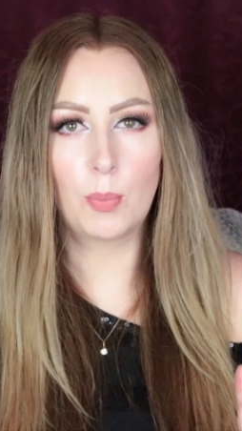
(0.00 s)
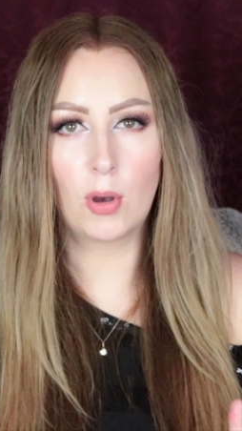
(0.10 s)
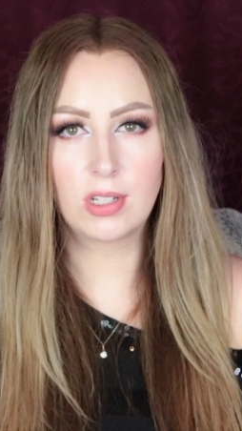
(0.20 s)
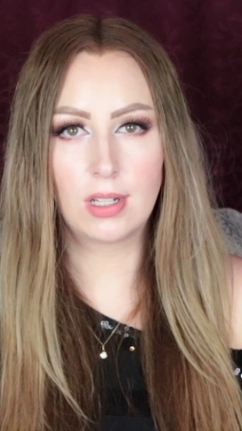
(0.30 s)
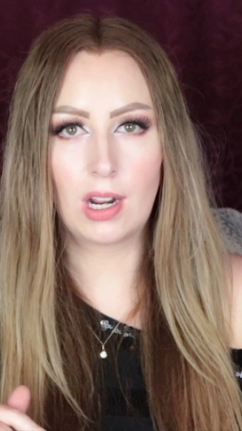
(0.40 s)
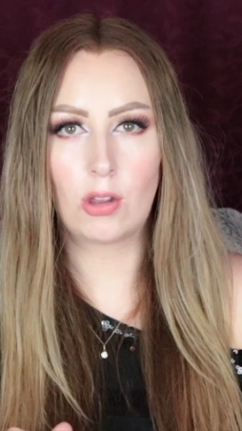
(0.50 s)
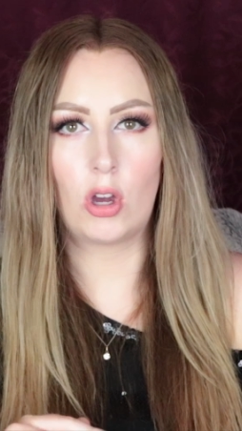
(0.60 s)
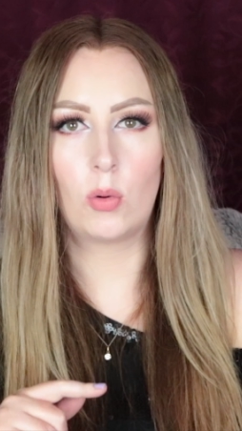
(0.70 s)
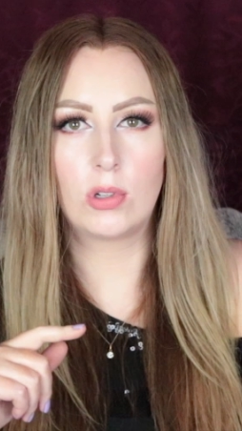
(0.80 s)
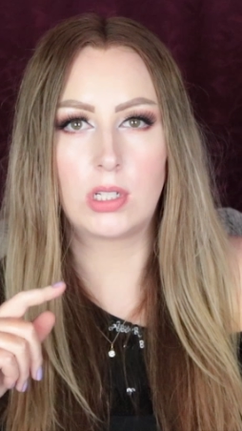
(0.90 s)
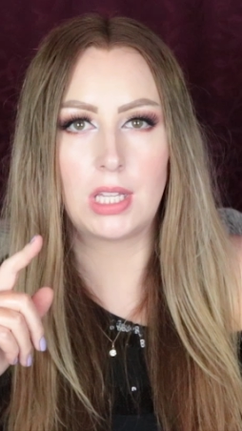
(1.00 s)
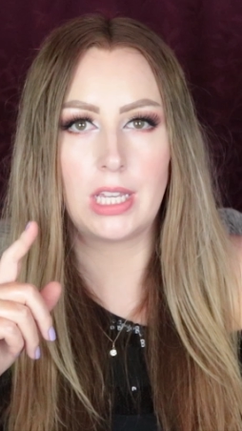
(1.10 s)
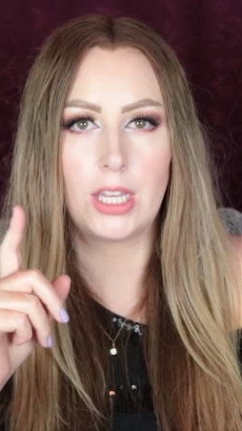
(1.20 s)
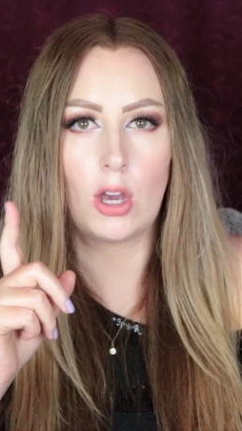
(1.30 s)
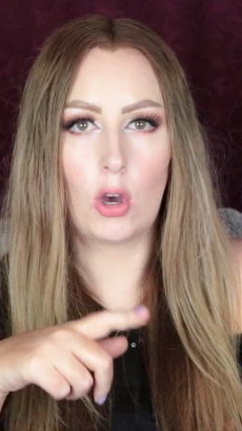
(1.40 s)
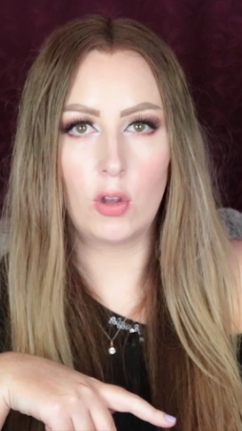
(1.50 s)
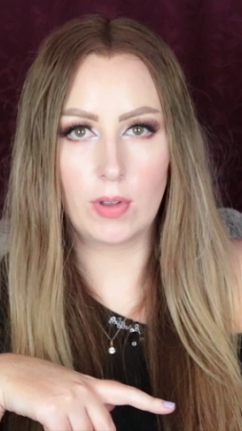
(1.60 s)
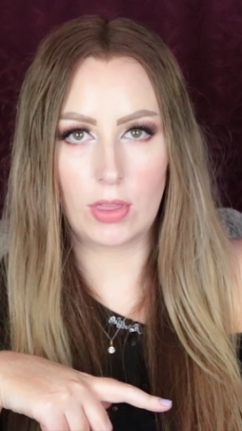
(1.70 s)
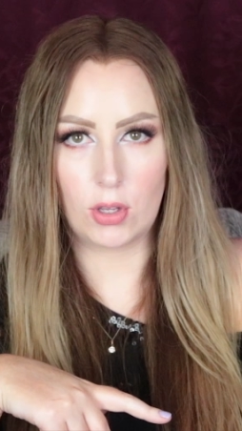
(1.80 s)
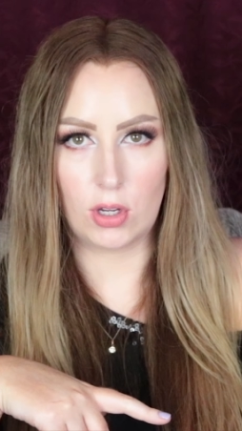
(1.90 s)
the box that I got was the
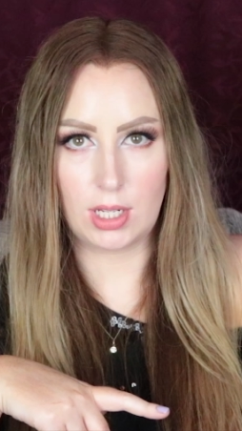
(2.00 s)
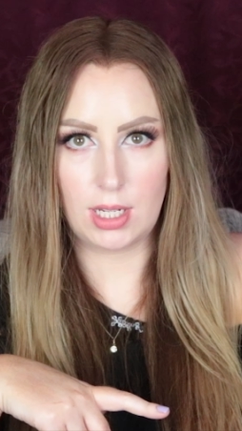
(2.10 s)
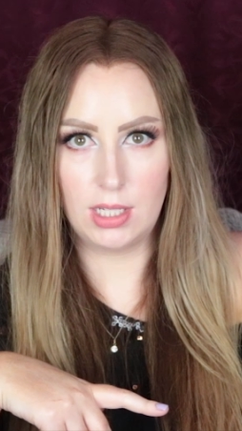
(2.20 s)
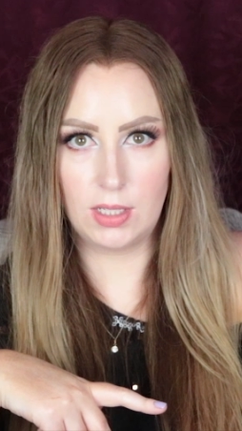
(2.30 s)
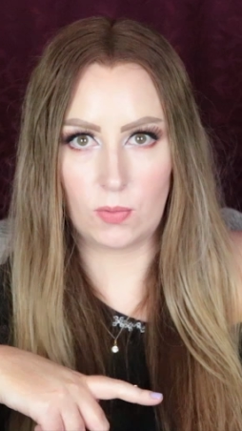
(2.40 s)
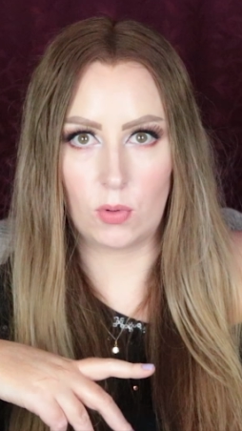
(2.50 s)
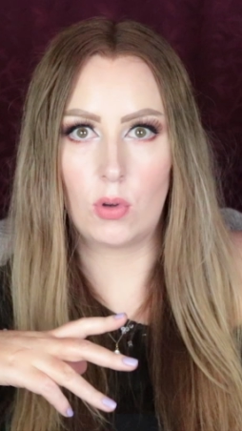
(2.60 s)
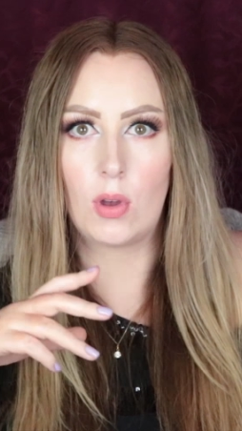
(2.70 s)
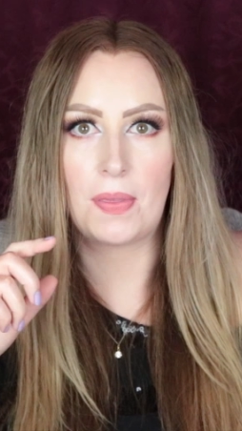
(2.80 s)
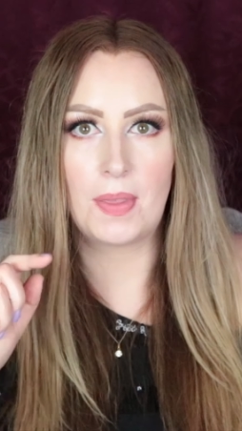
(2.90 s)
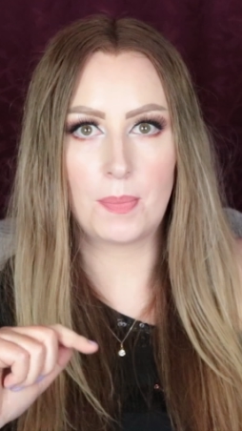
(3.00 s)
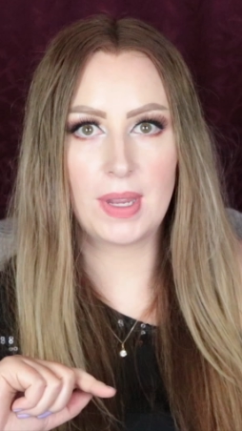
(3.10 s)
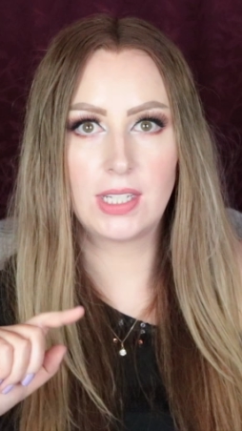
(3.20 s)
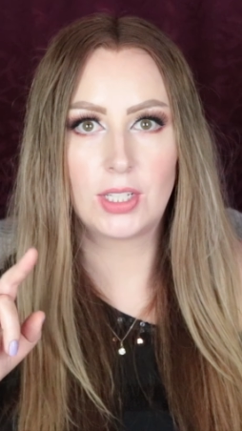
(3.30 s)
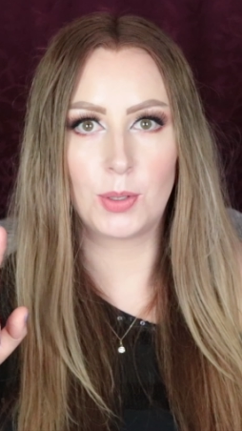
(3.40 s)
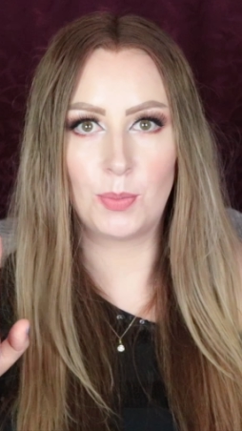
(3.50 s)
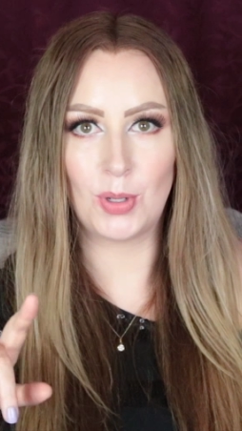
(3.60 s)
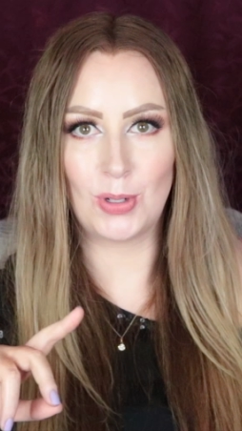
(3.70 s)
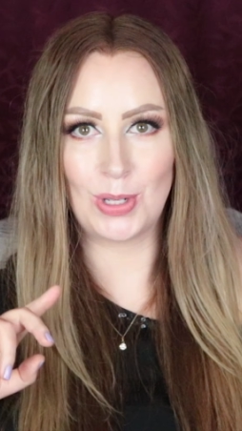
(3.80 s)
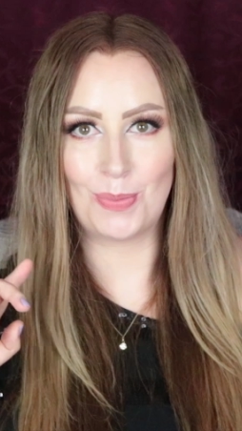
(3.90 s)
over 30s for the best
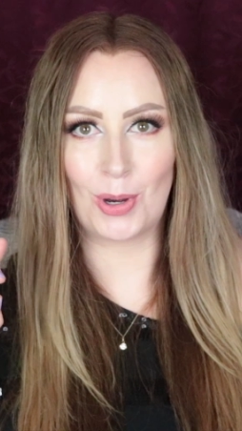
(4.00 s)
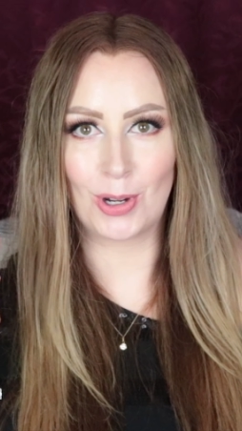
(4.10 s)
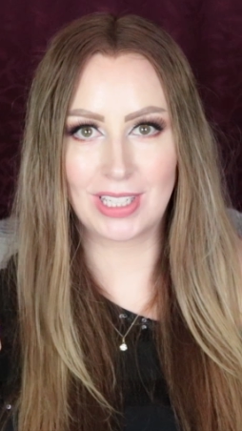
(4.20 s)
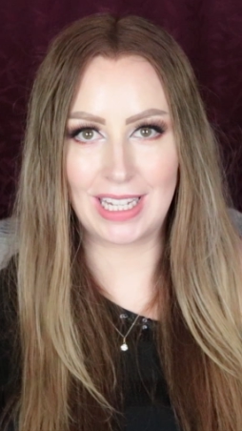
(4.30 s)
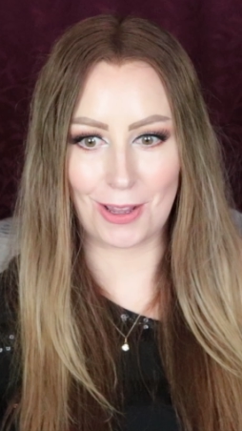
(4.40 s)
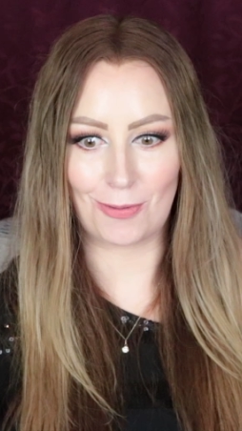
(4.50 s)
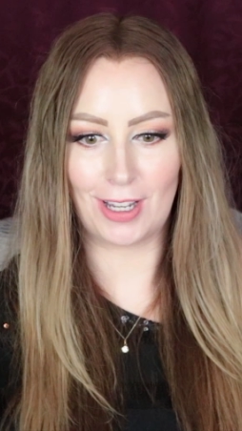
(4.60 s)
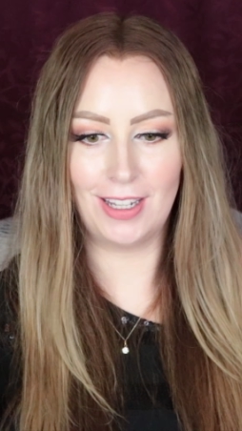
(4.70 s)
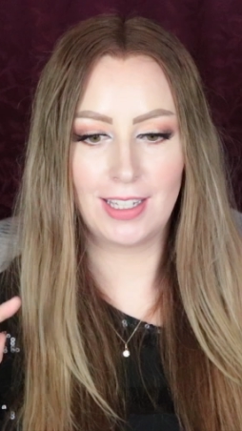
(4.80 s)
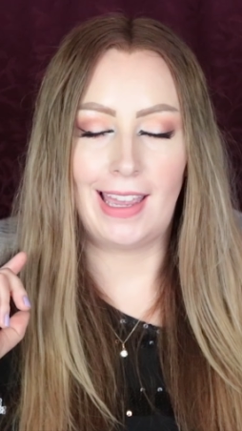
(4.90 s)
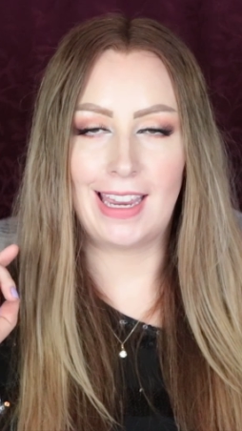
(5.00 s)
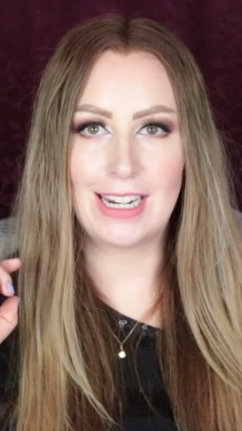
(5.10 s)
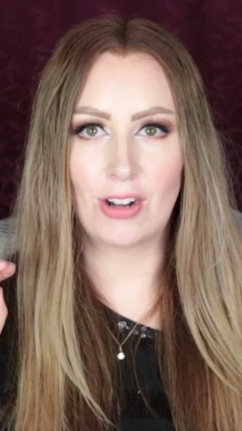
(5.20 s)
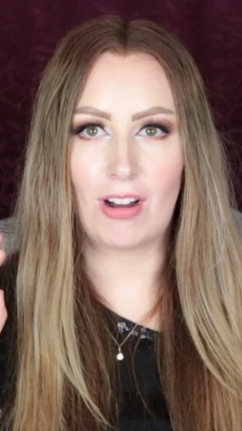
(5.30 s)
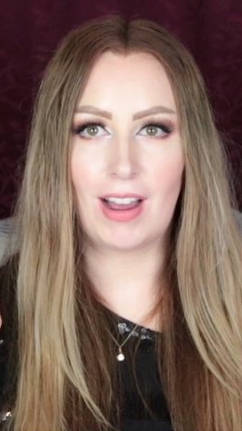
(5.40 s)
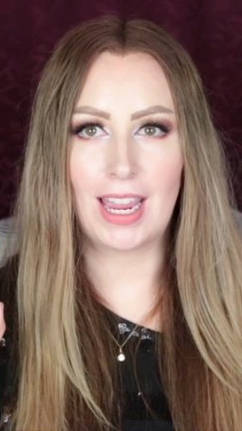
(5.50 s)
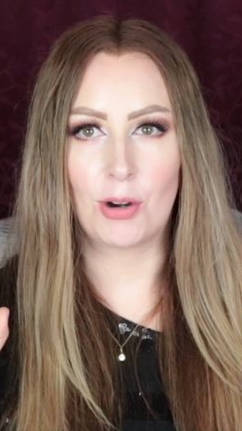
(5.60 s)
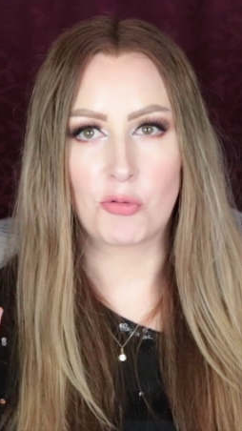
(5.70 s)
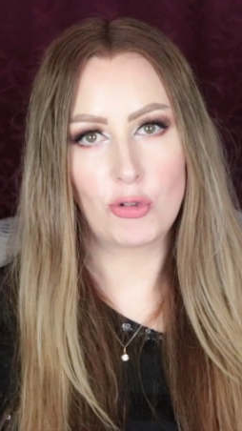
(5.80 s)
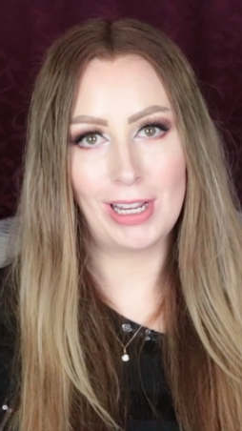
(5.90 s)
beauty box ever, and I
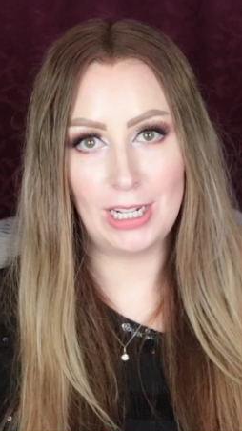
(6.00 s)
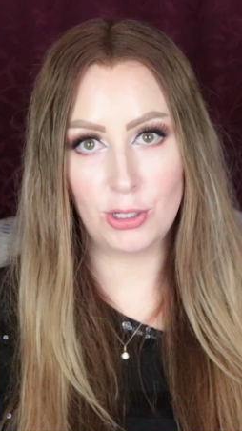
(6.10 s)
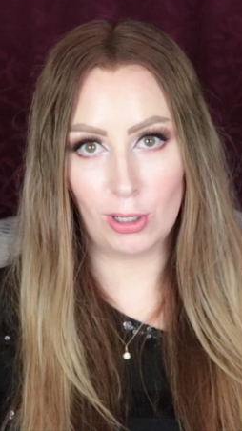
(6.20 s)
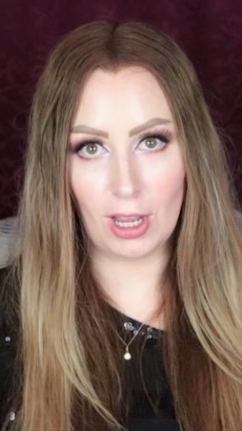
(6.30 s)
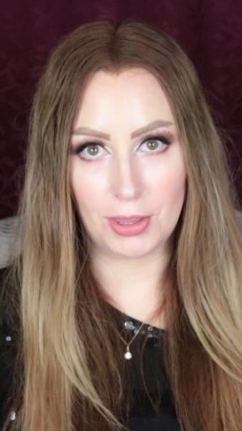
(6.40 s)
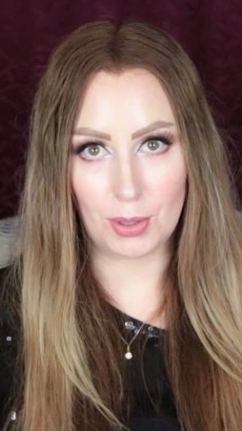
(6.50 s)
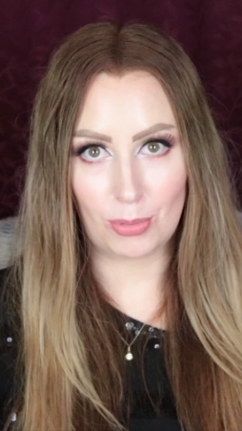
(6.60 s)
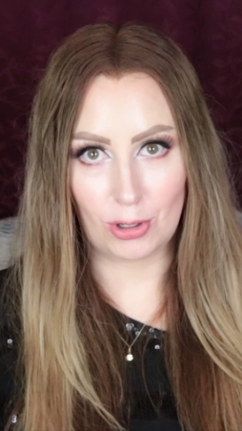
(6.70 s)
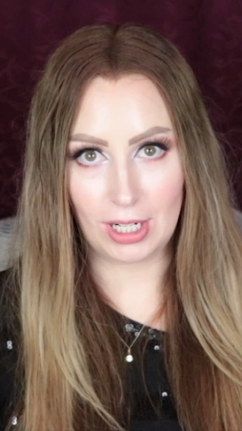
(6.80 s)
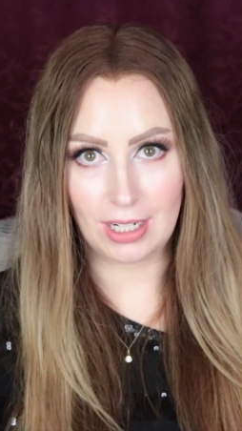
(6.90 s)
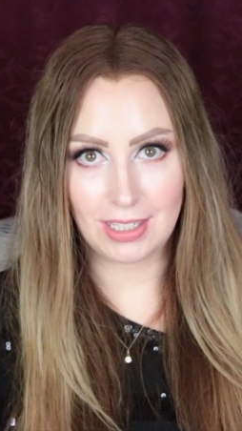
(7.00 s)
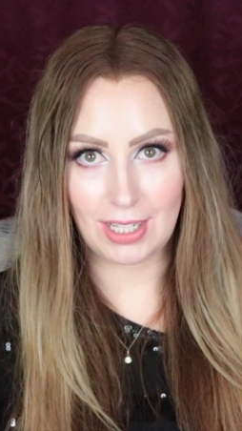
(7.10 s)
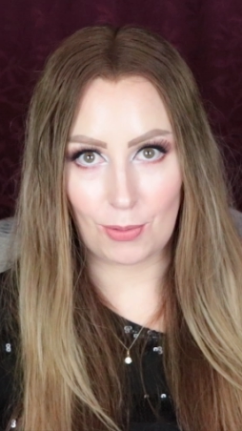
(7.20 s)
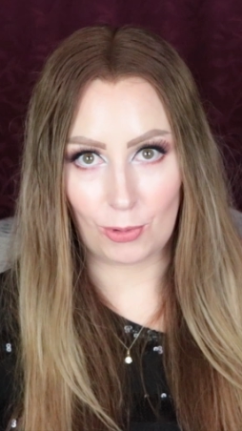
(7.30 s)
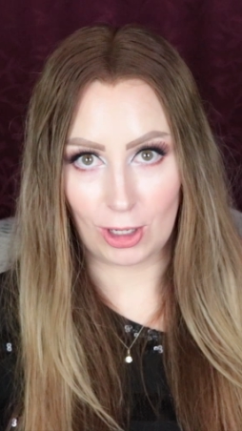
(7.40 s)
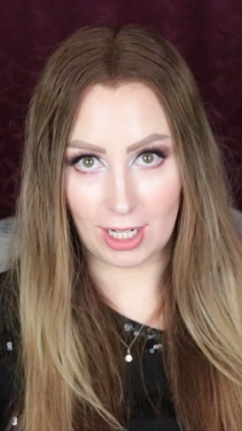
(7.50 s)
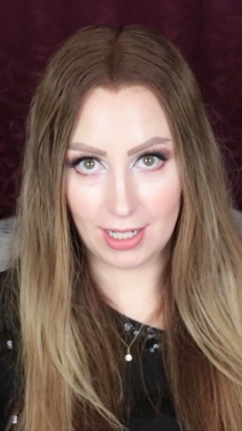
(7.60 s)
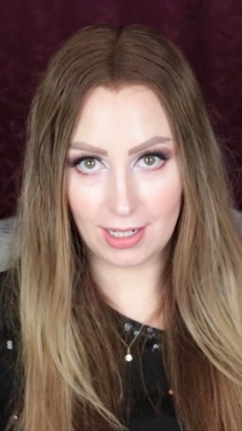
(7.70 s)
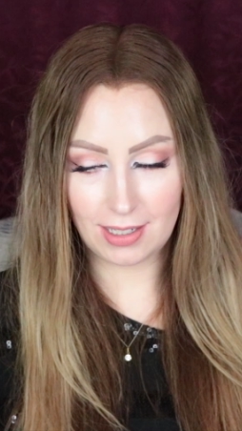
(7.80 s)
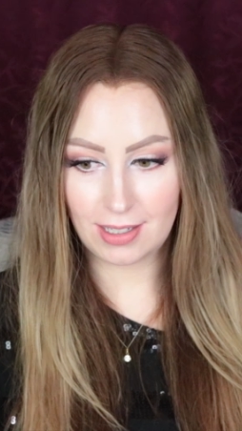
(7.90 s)
really do like the products that were in
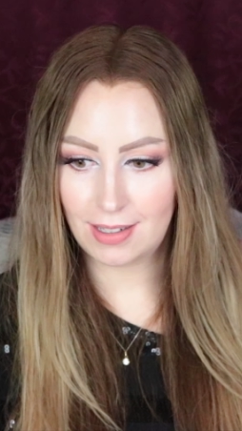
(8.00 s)
it.